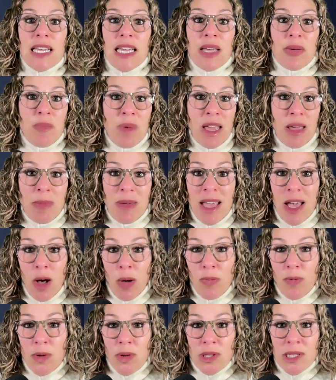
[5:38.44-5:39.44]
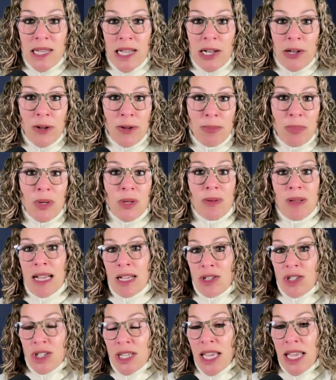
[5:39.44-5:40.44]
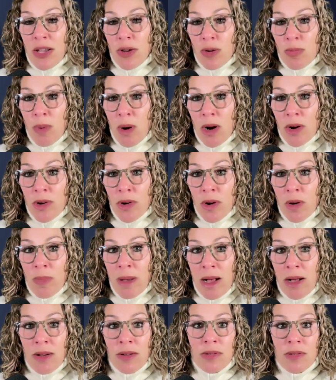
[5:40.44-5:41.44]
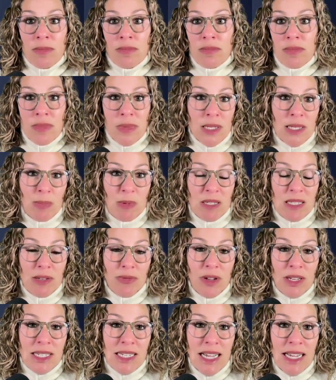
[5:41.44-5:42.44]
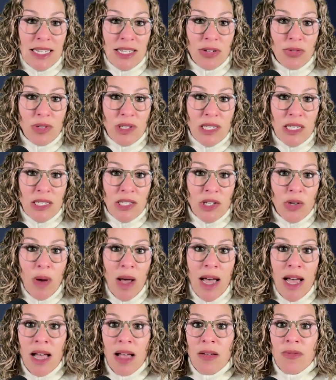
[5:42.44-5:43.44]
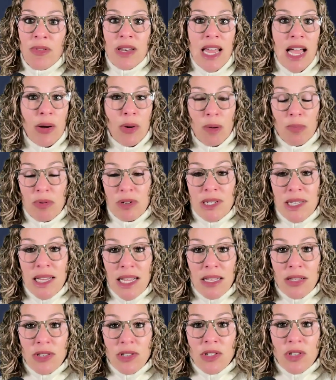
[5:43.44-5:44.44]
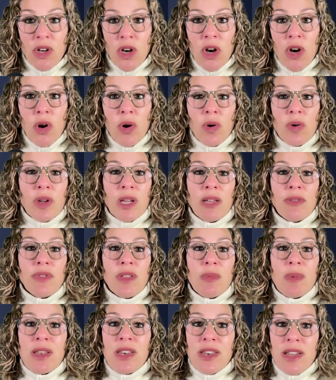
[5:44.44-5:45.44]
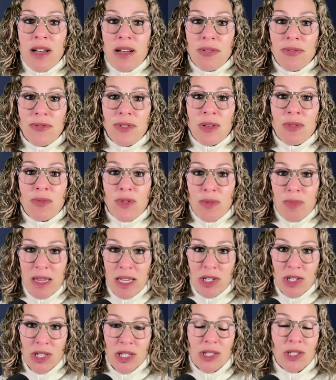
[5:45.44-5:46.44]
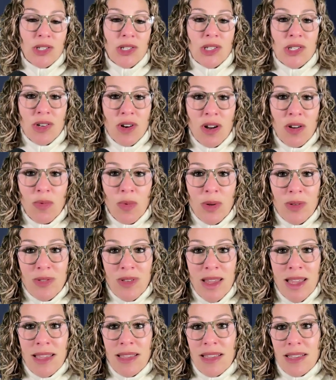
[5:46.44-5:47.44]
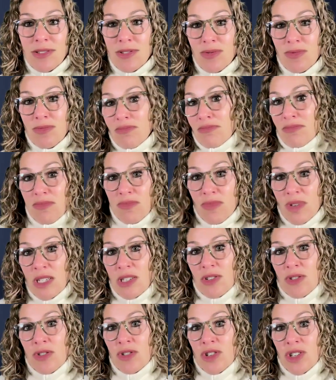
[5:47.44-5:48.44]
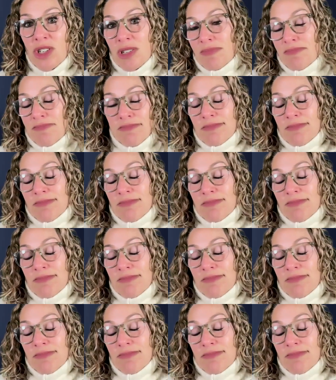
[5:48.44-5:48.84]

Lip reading: It may be helpful to help educate your partner about a specific diagnosis you have and how it presents, or give them enough information to start what they can research